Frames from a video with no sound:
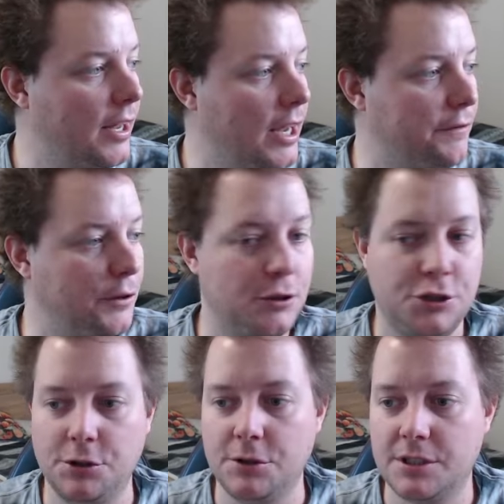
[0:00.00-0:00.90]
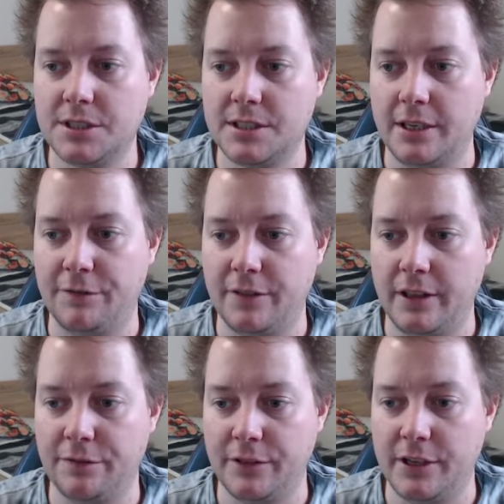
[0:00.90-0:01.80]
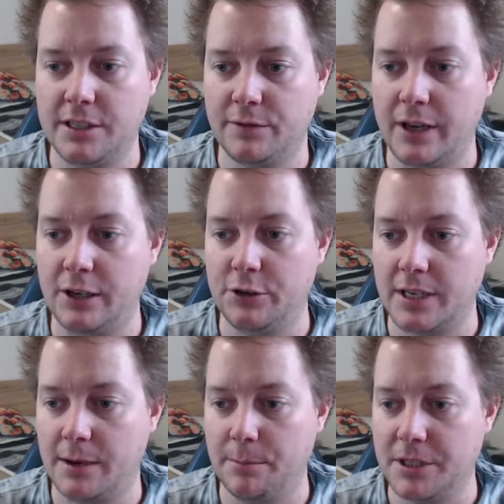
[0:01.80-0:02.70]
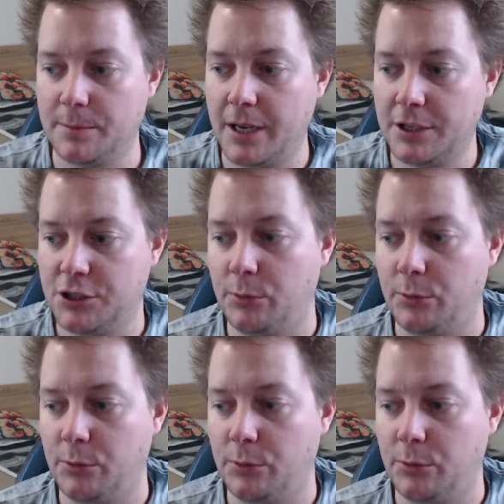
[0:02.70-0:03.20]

If you choose, if these values are mismatched,